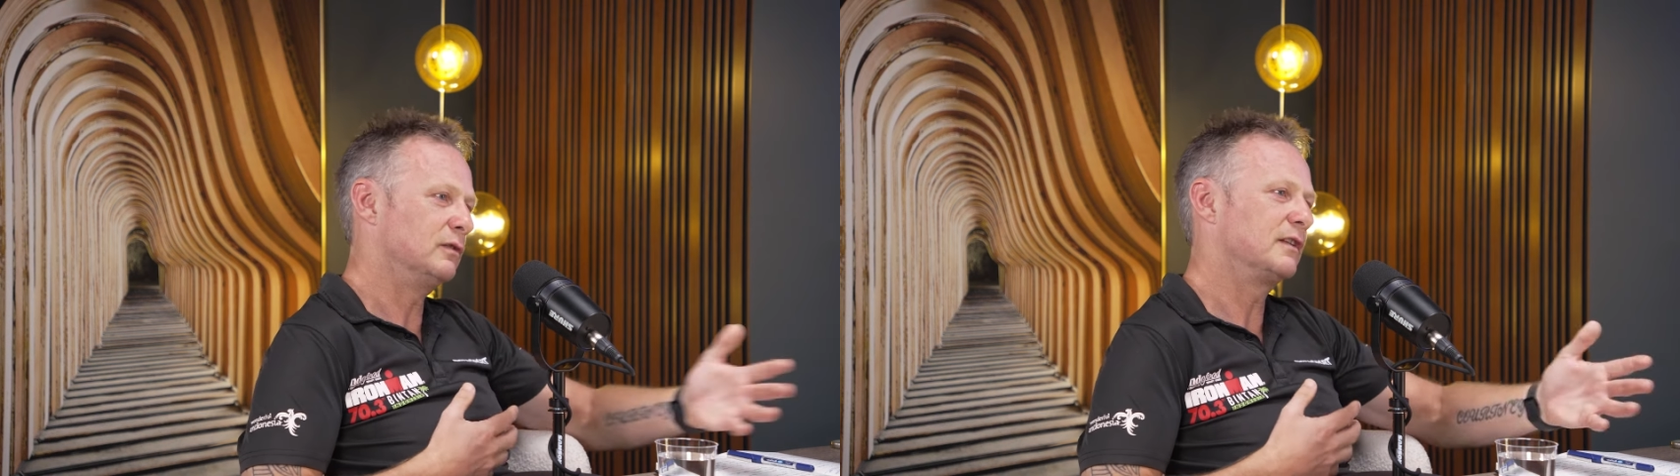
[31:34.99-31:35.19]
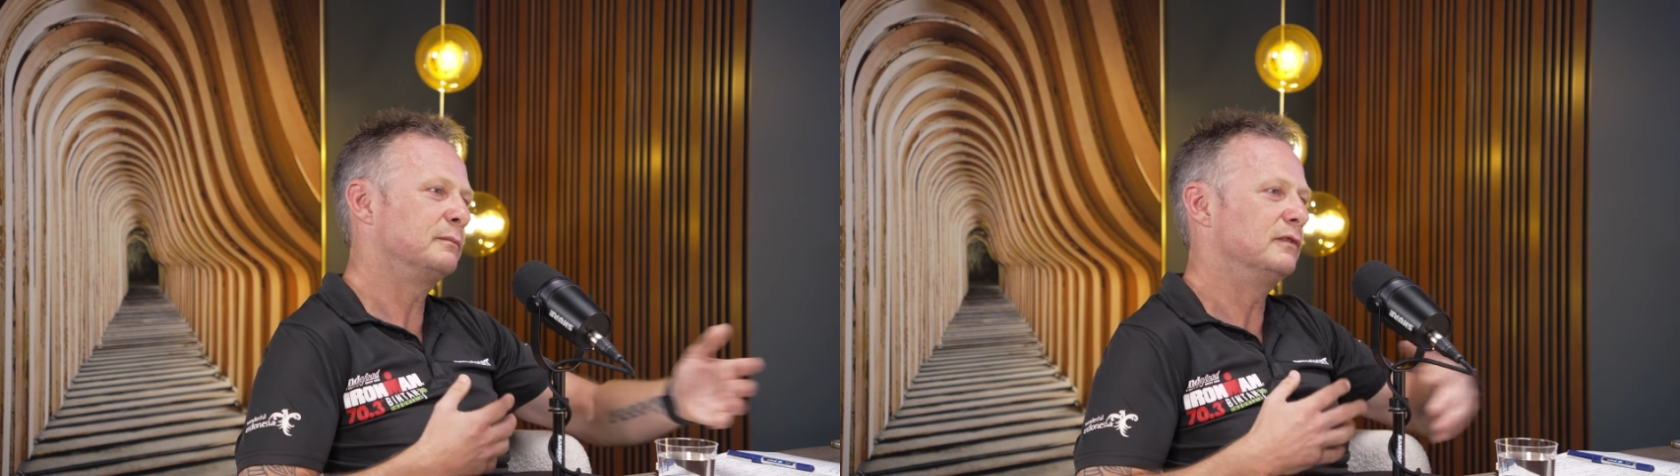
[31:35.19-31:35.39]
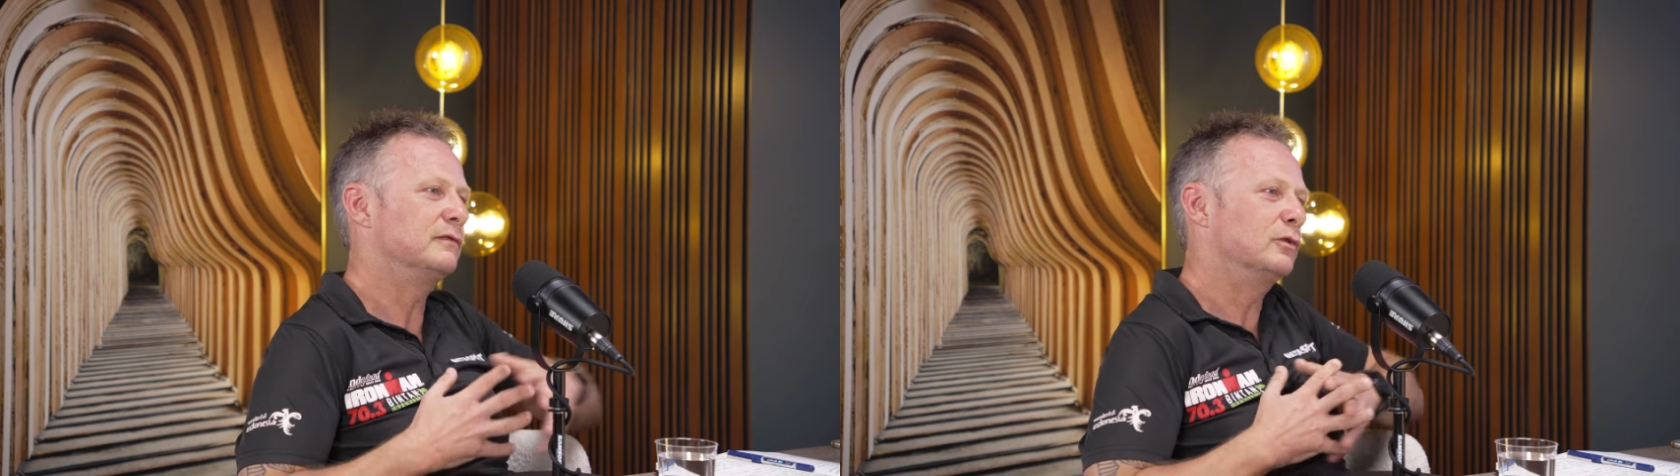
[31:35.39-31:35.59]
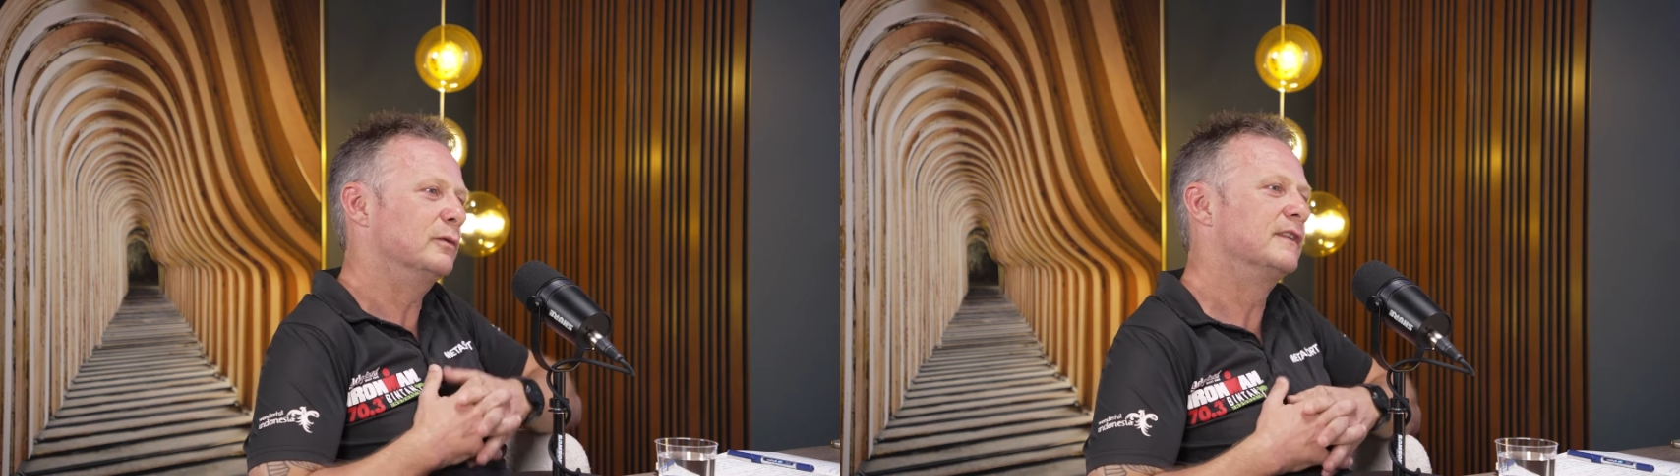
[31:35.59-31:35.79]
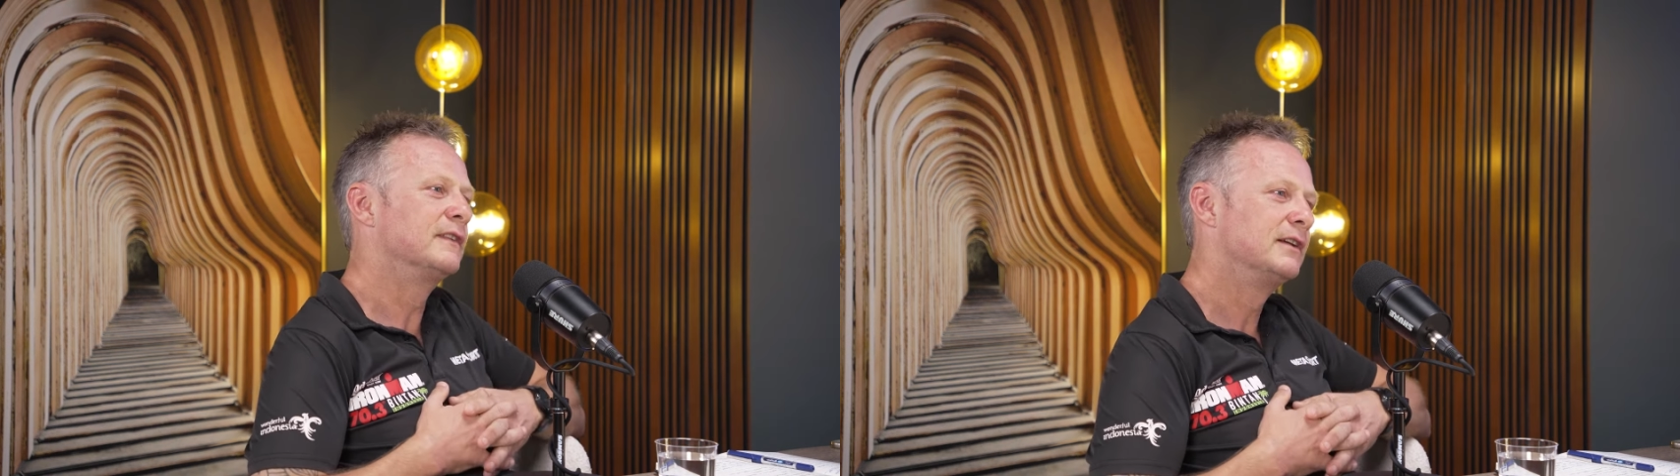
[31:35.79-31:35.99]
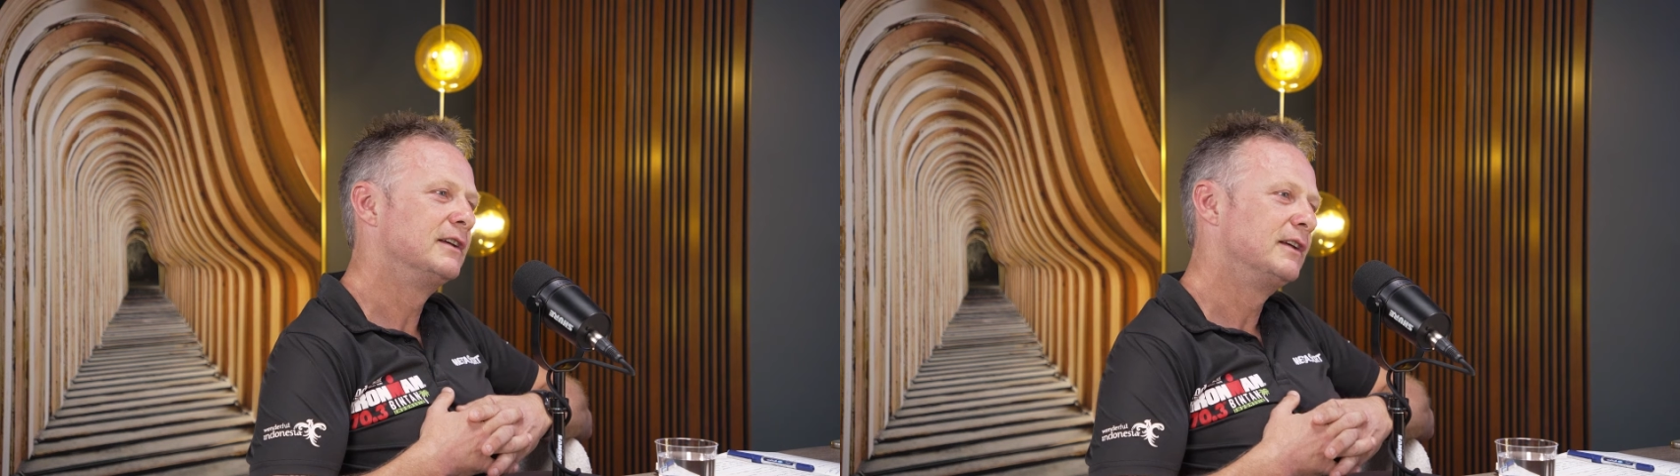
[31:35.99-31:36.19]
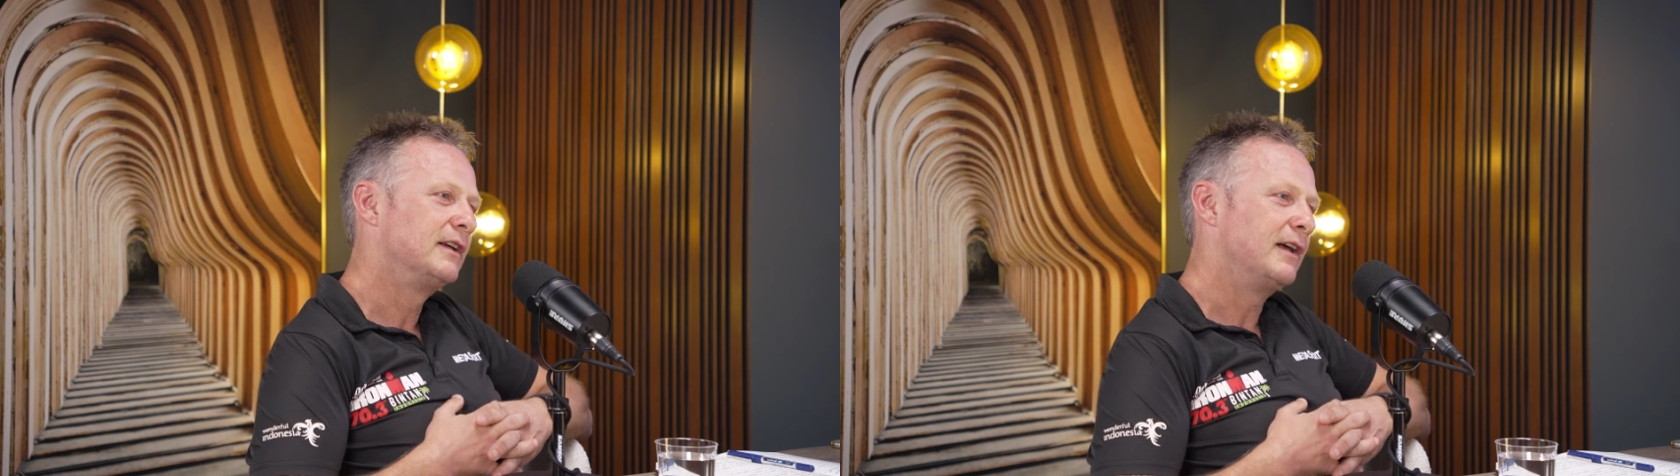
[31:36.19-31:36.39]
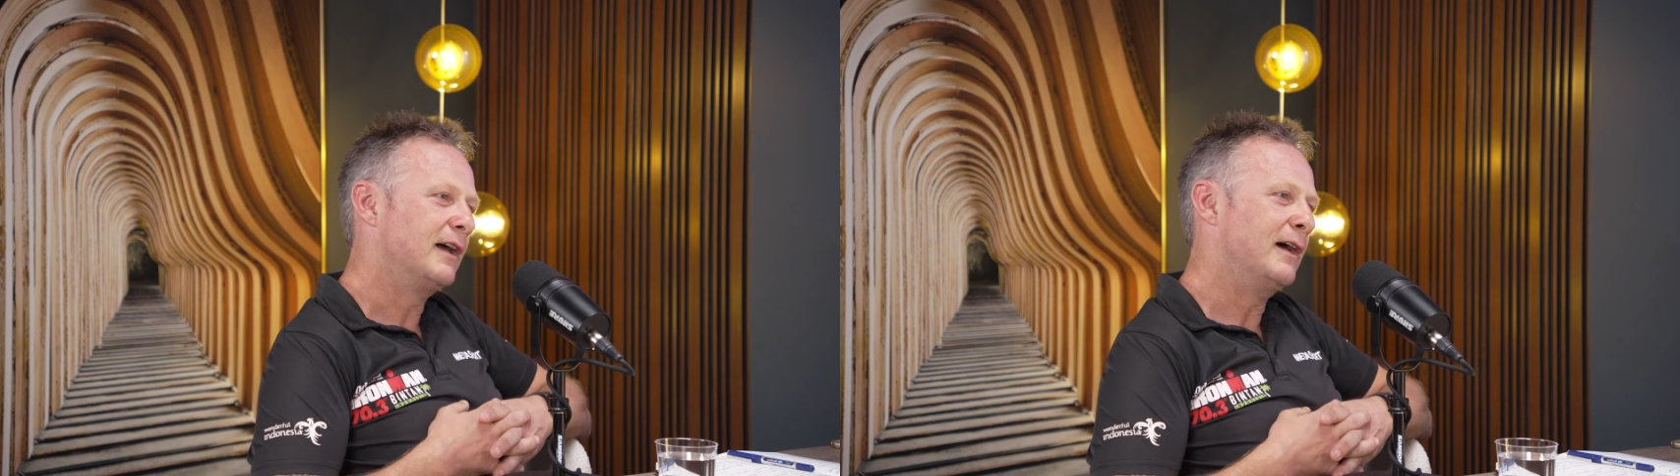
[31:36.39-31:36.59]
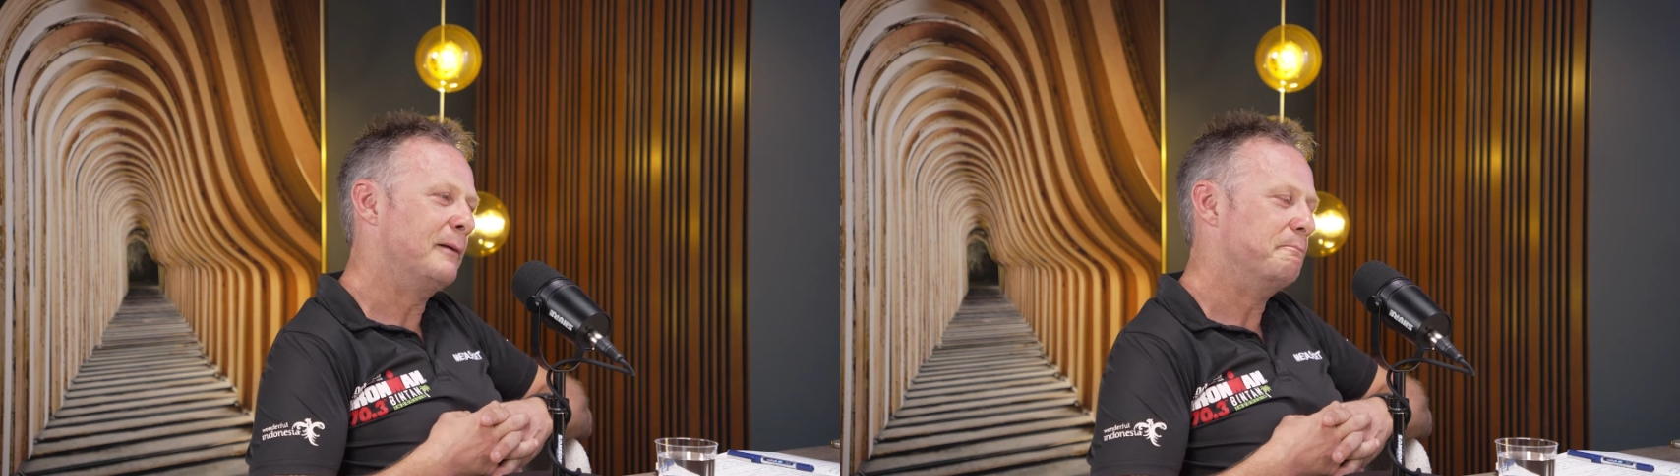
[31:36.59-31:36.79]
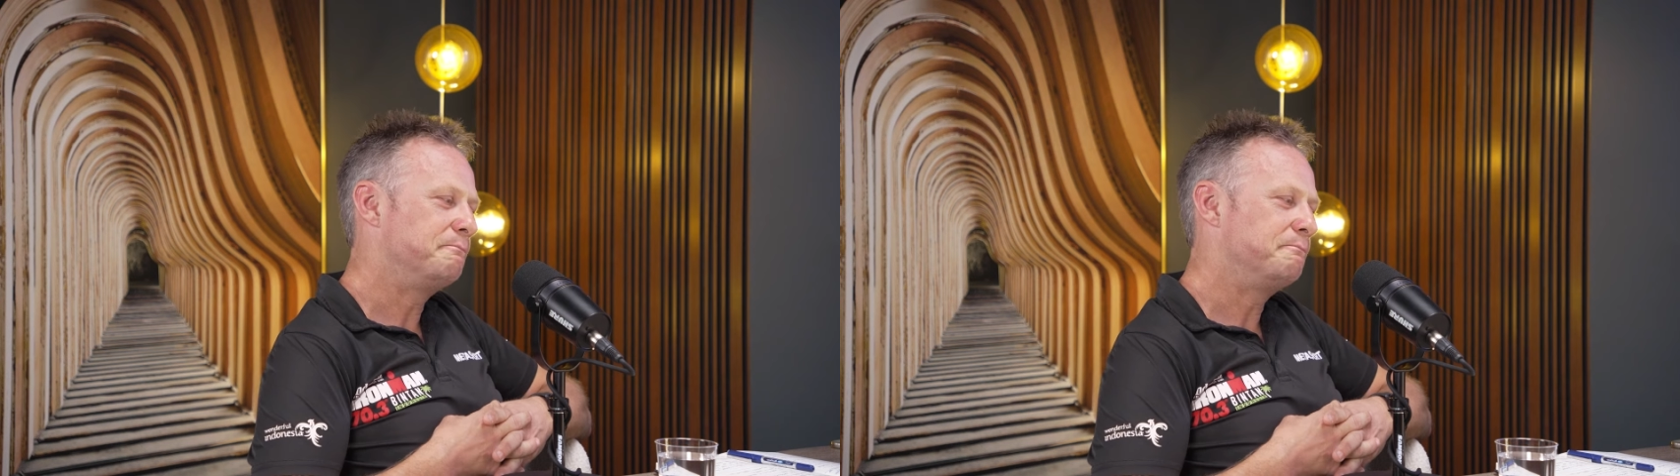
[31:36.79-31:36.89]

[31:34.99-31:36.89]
Let's move forwards." Yeah.